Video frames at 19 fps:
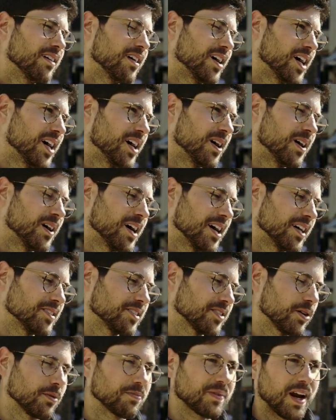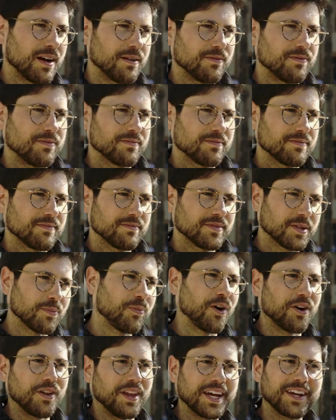And so it's
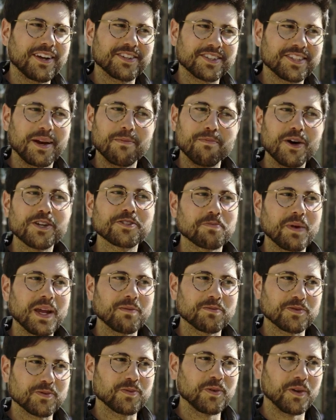important to like understand most memes